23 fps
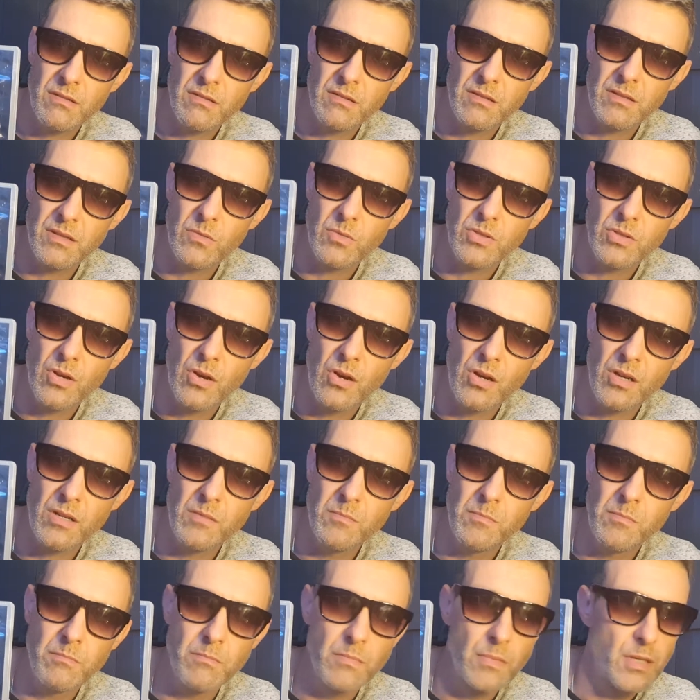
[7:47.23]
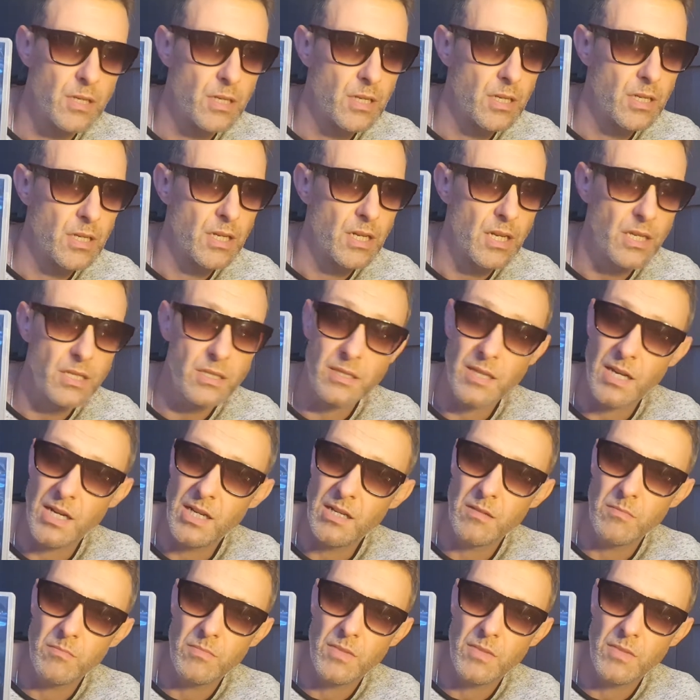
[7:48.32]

There was Arkham Asylum,